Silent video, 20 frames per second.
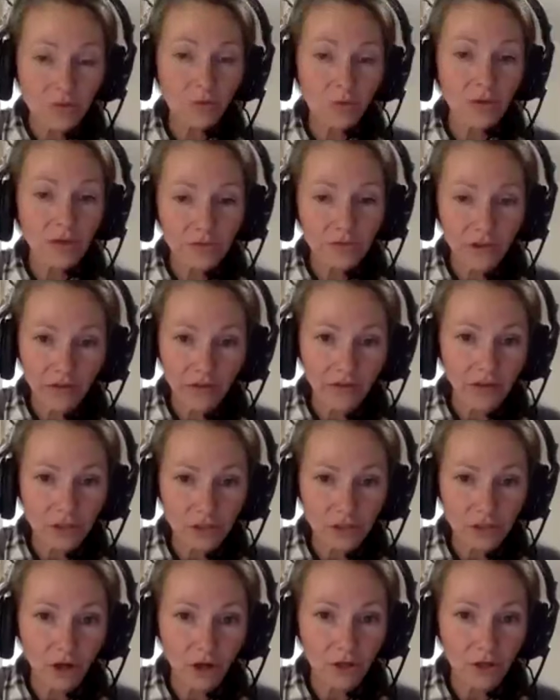
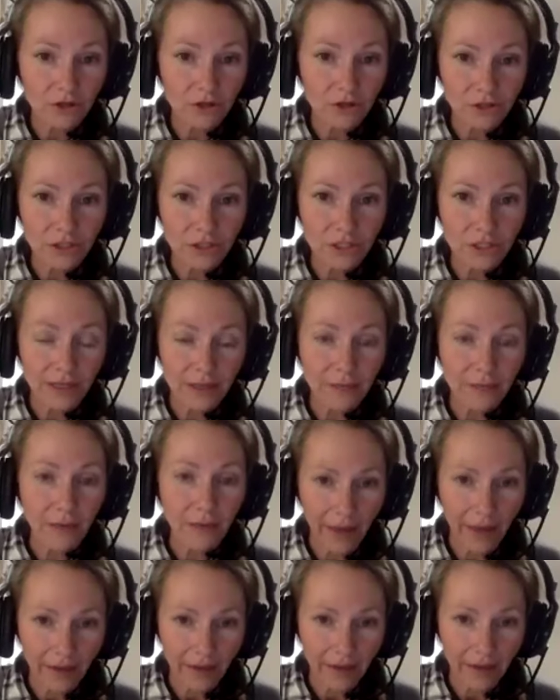$2,500 in the
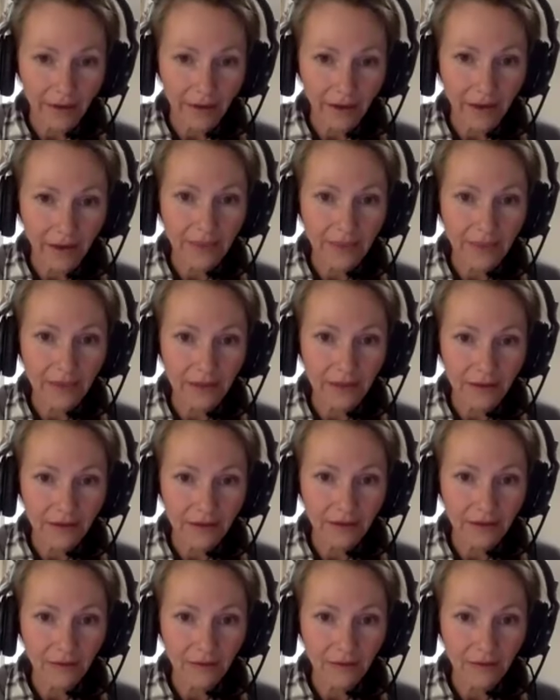bank at the